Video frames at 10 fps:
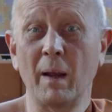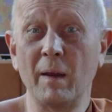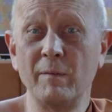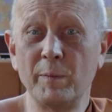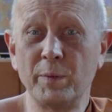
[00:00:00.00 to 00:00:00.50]

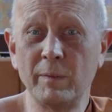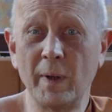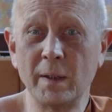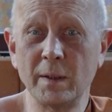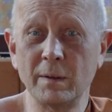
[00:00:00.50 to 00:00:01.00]
Can we
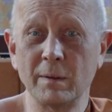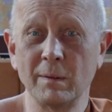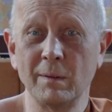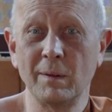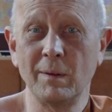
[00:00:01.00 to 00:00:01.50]
prevent it?
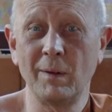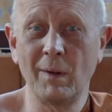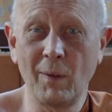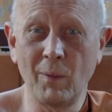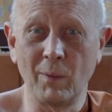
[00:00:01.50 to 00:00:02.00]

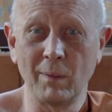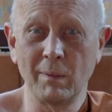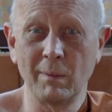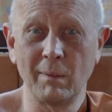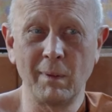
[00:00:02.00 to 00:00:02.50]
No,
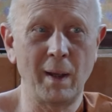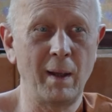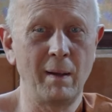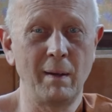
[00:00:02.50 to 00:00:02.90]
yeah.